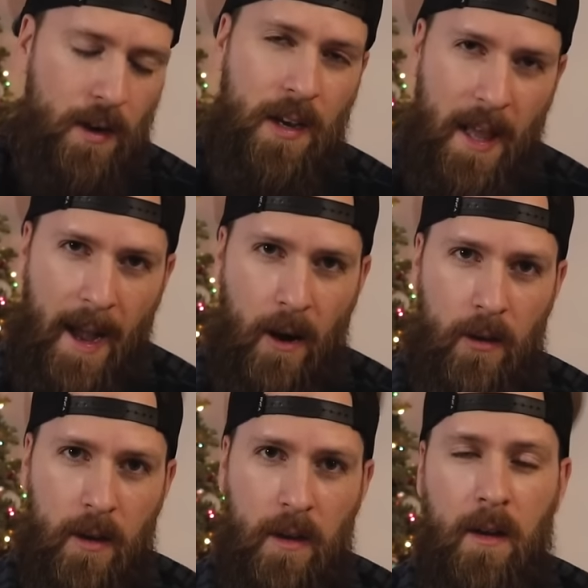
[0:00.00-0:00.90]

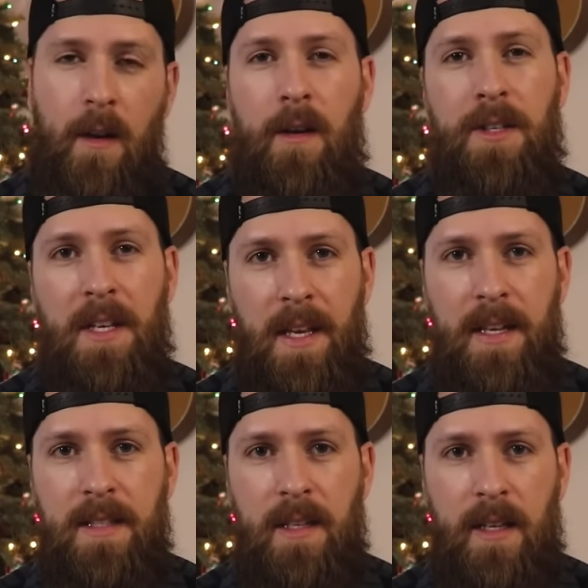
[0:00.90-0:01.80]
to get
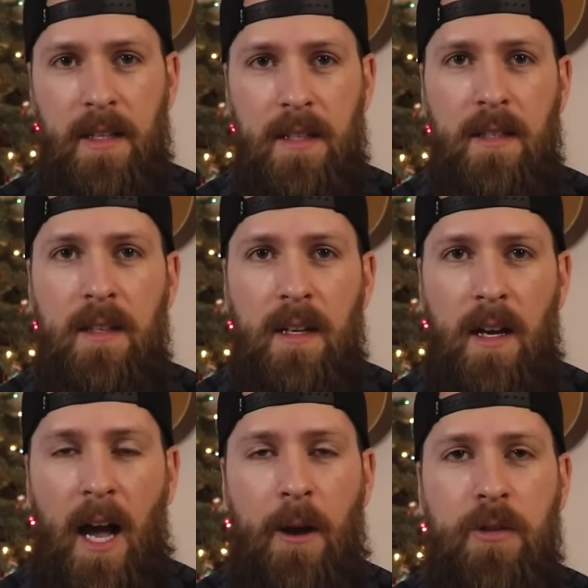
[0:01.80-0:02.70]
into this.
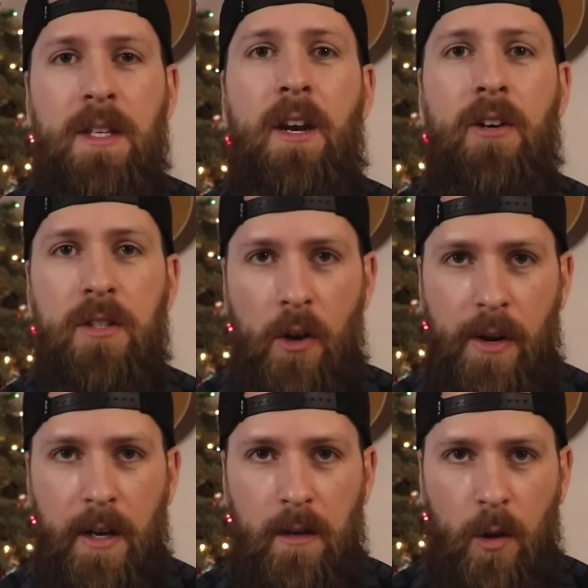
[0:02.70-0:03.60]
I was in
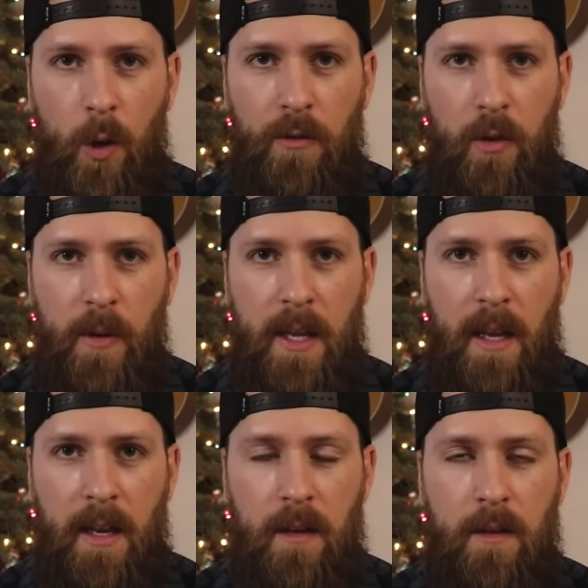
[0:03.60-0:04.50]
Arizona over the
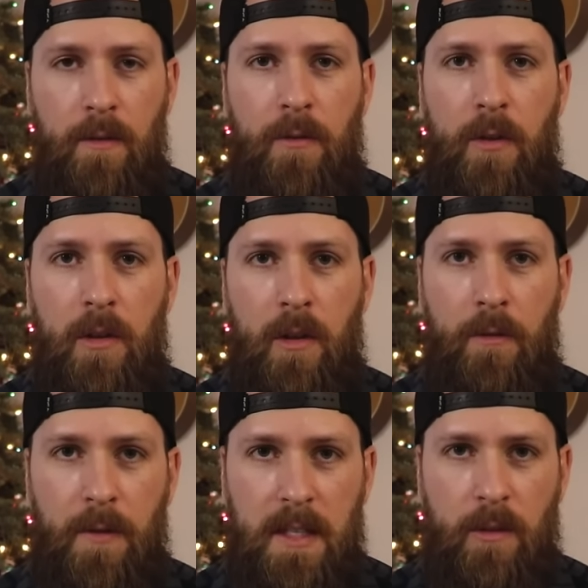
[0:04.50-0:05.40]
weekend for a
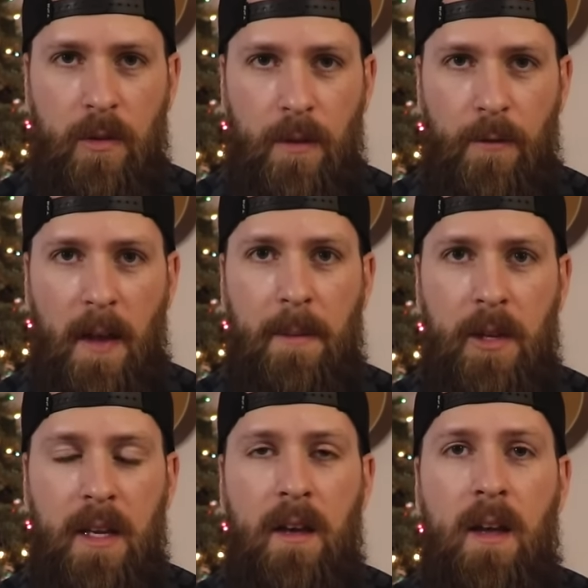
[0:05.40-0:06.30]
little visit with the
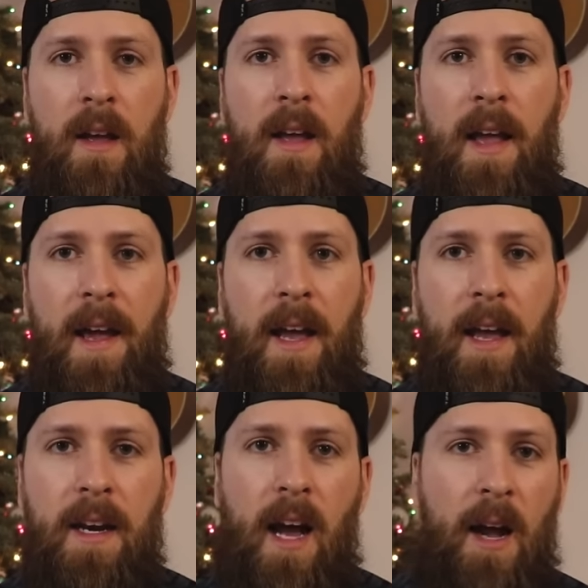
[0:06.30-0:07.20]
family,
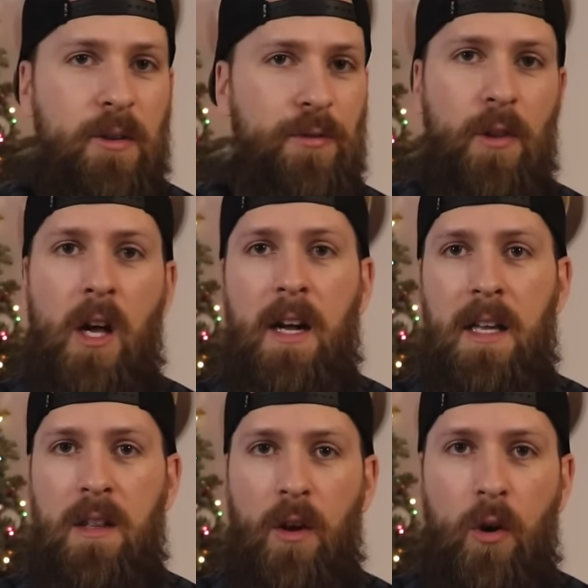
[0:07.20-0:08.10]
and I was
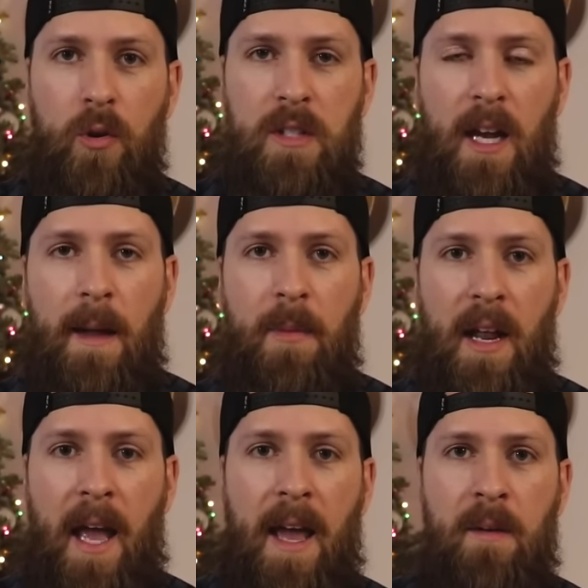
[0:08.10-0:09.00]
vlogging the whole time, but
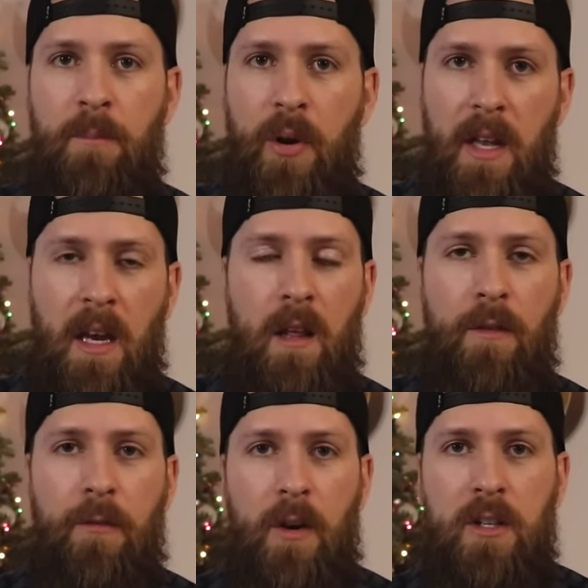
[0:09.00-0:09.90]
I hadn't put any of
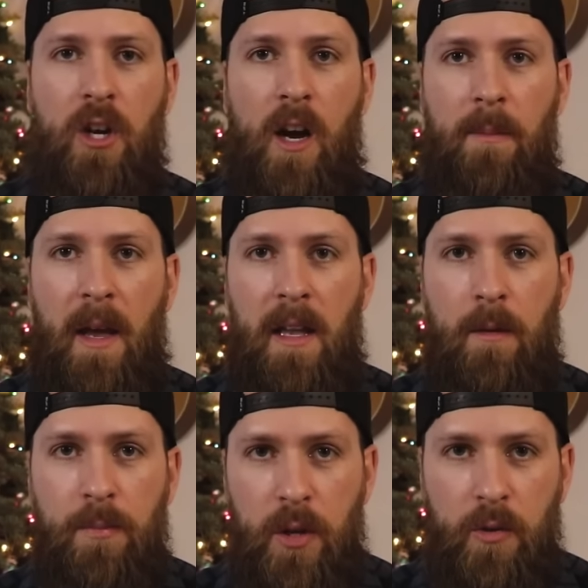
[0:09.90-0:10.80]
the footage on my
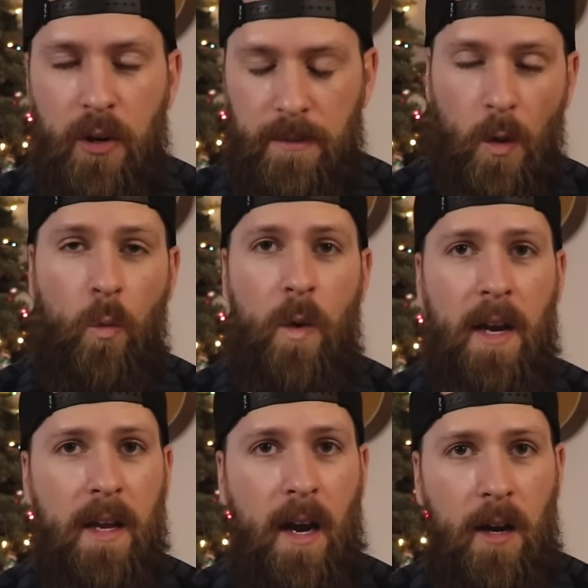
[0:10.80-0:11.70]
computer. When
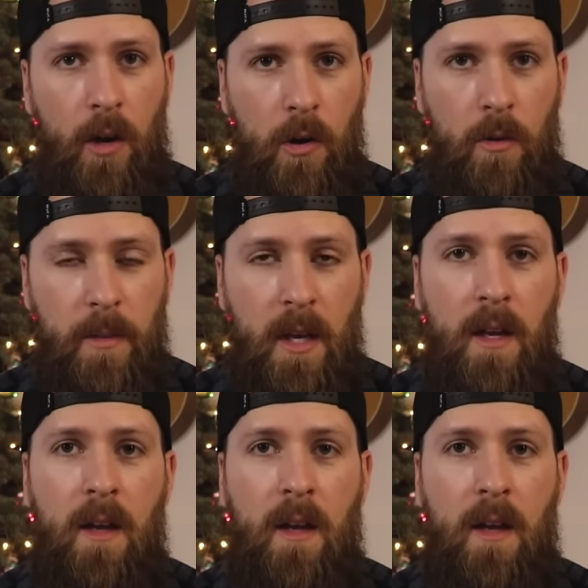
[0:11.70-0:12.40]
I got home,